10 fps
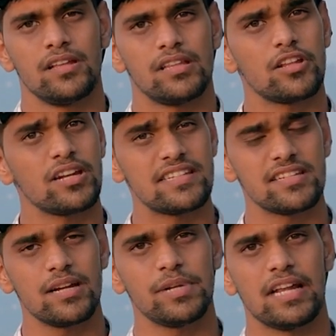Now the
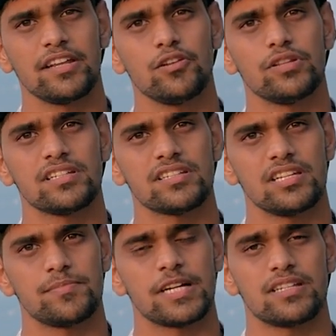reason I'm telling you this
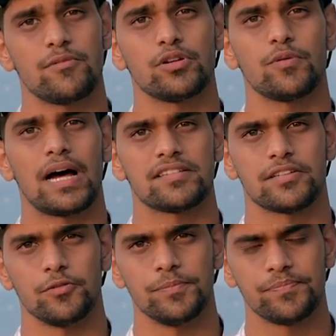is because I want to ask
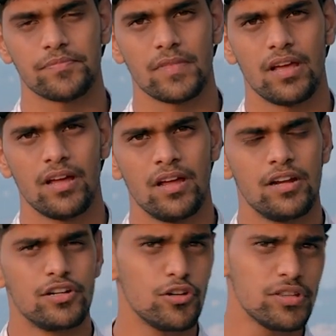you,
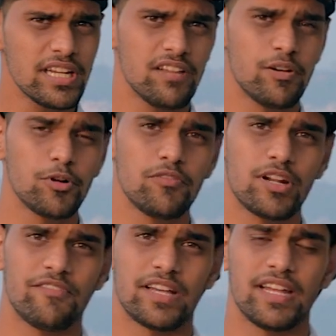do you think Liverpool would
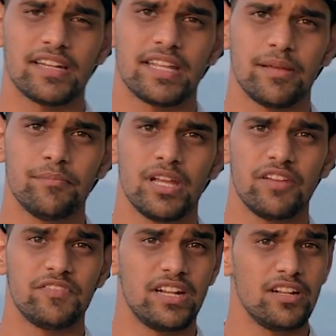have won that game
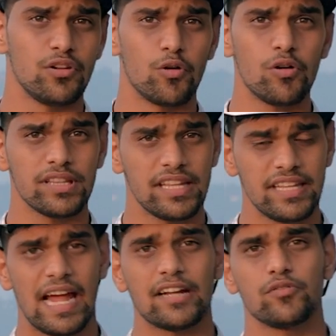if they didn't know that they
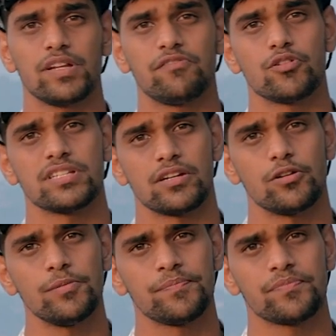had to win four
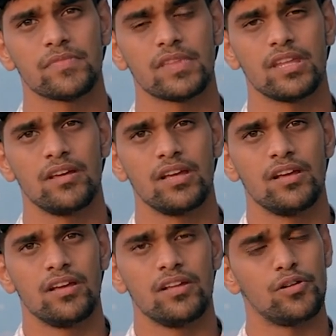zero?
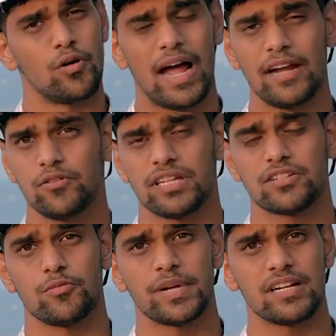No, I don't think
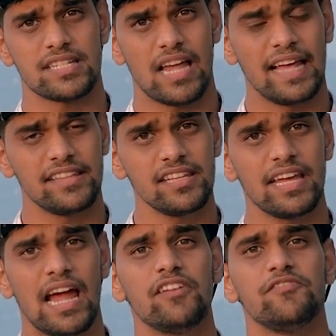so, because I think they
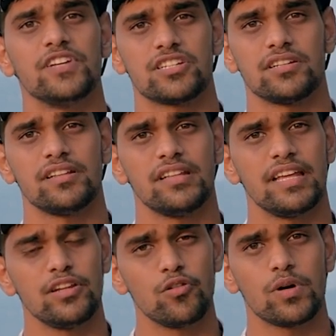had a vision. They
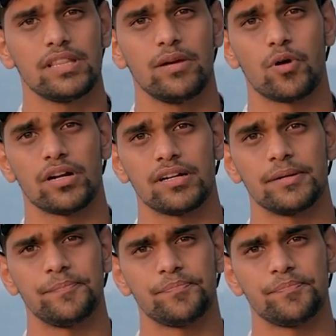knew what they wanted.